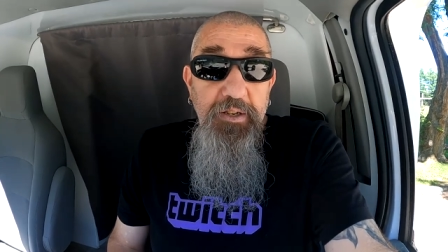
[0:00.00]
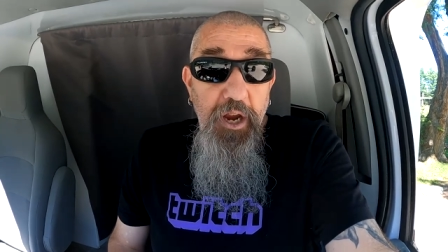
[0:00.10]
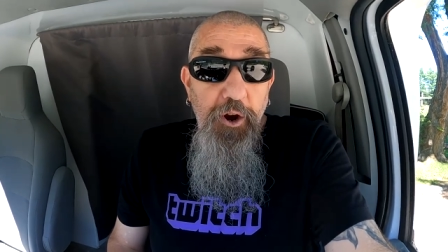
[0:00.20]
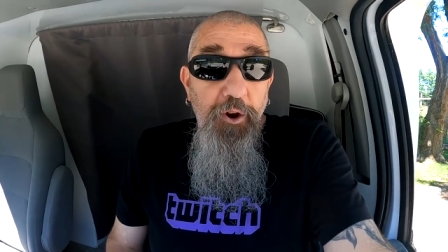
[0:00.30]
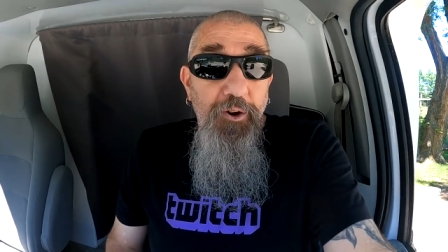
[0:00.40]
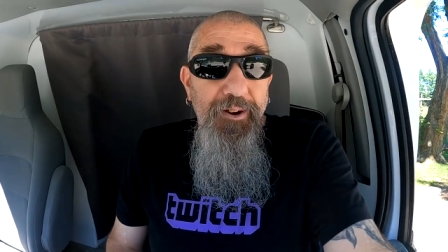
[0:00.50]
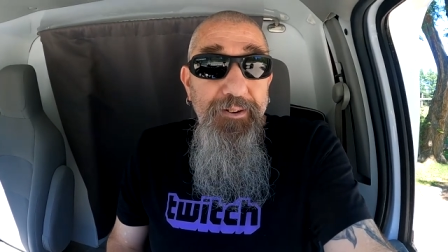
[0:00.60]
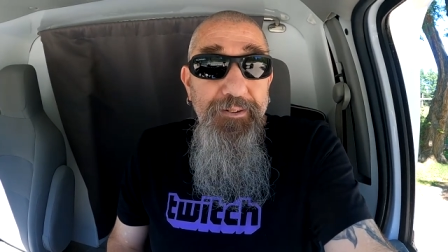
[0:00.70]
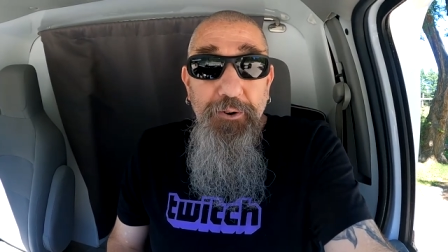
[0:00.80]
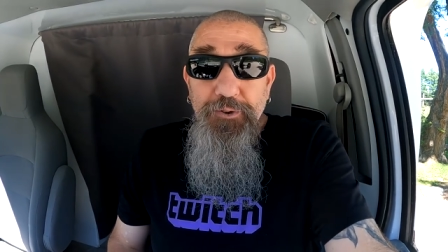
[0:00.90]

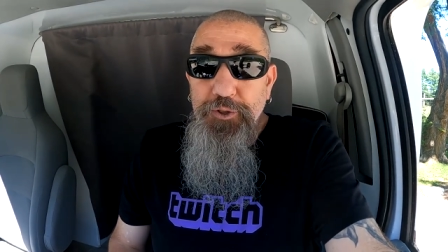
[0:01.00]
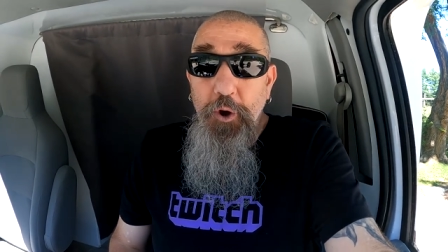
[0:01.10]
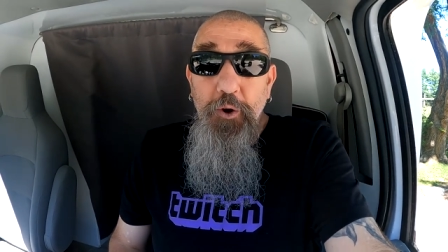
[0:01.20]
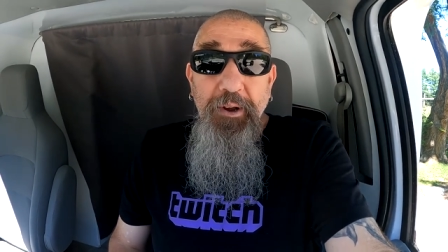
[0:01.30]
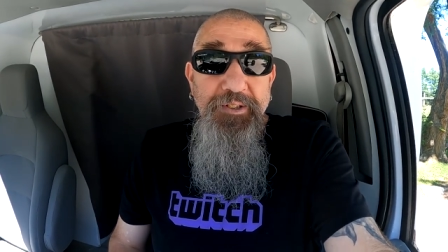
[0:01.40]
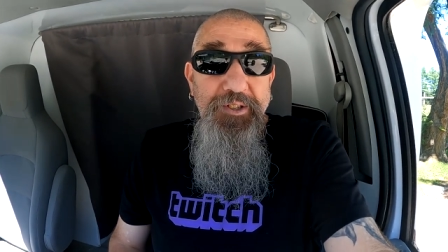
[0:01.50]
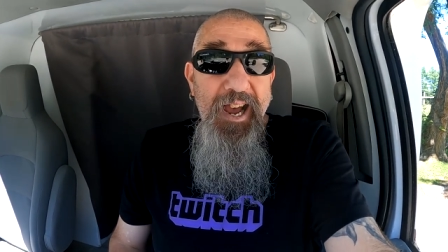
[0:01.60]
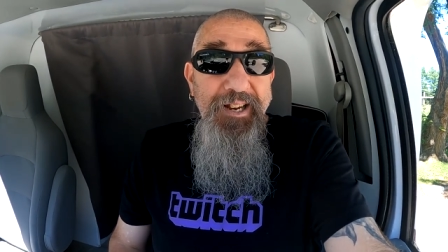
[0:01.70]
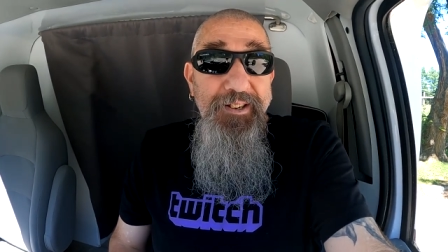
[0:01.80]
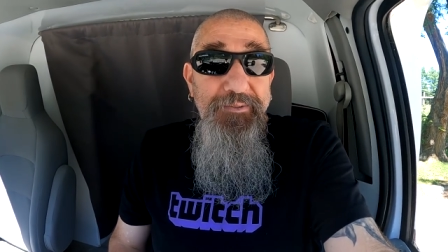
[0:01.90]
deer or so
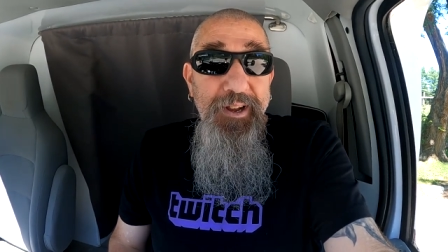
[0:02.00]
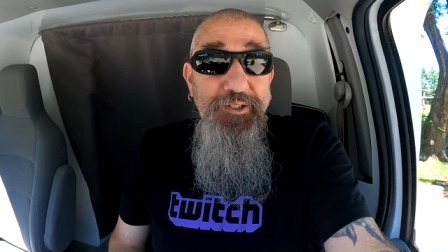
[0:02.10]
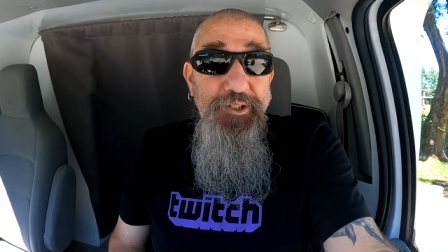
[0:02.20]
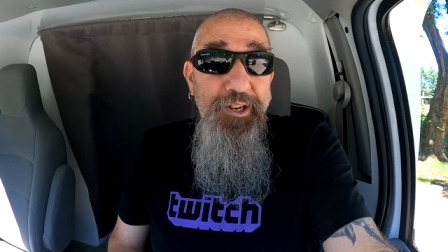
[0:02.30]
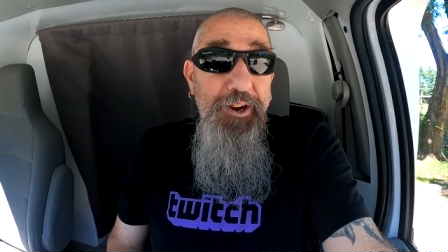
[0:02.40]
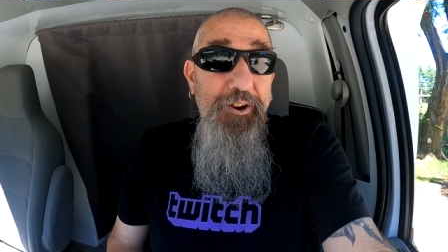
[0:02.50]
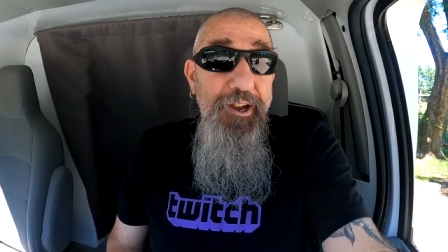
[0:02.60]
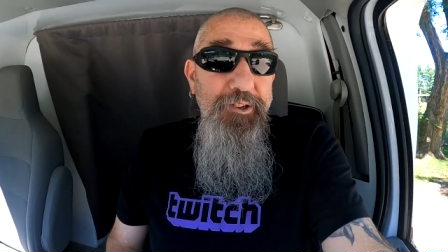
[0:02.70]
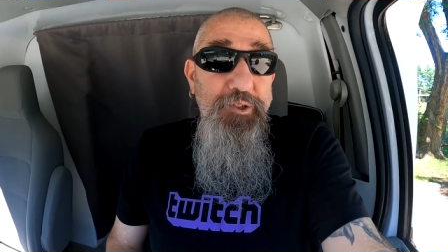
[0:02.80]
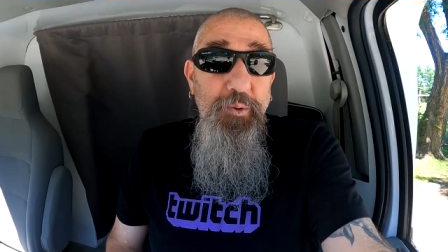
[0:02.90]
inside the fenced in
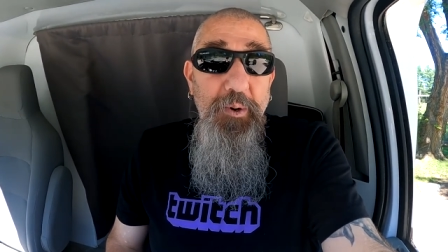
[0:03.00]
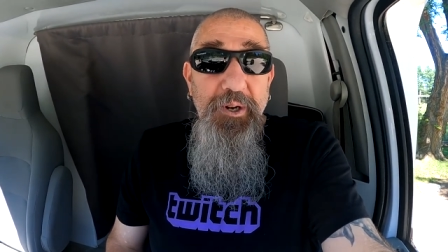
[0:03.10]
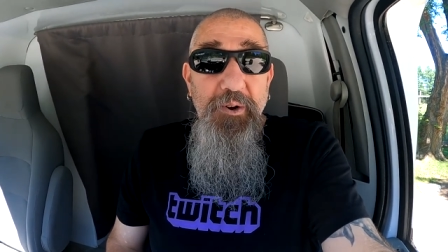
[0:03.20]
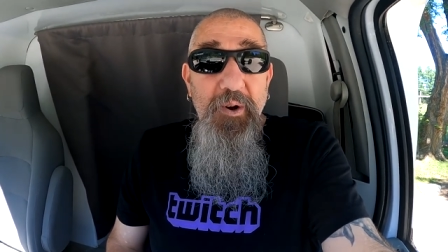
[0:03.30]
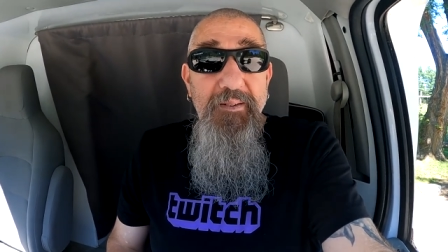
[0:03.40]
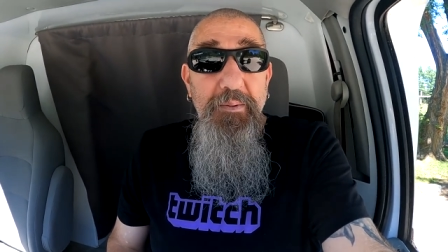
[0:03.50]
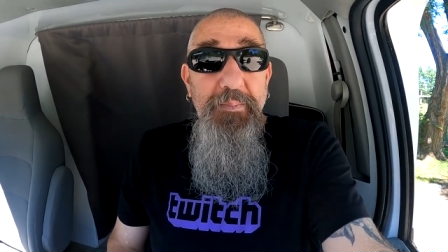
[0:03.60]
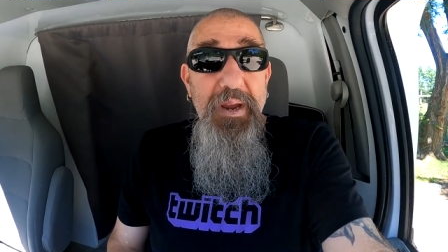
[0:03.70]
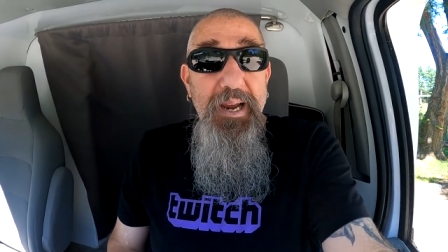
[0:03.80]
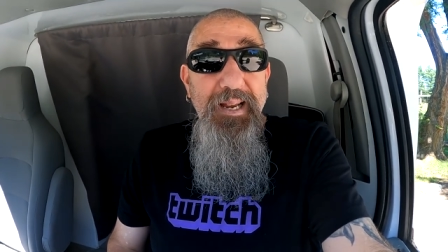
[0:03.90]
area. So we're gonna go have a
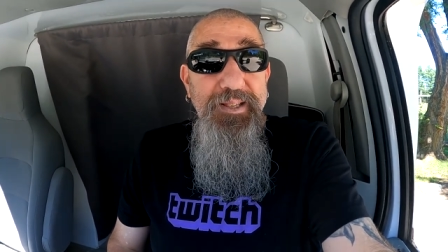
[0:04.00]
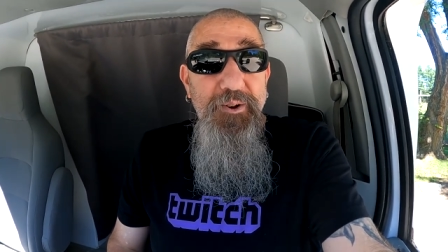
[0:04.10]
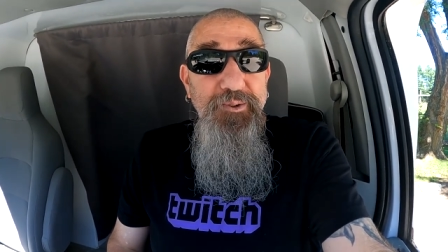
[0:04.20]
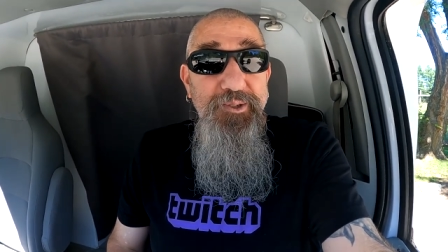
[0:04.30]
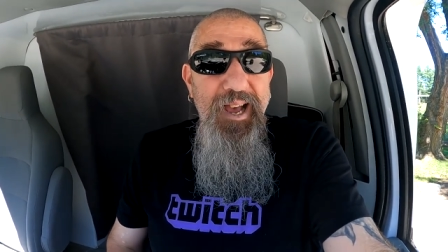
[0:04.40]
peek at those